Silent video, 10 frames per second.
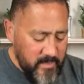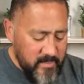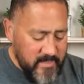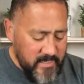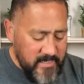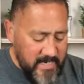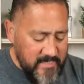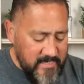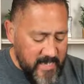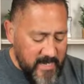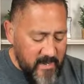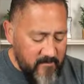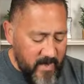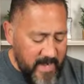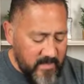since I said I
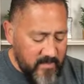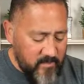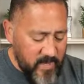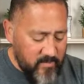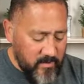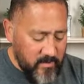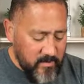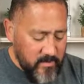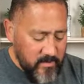invited the people.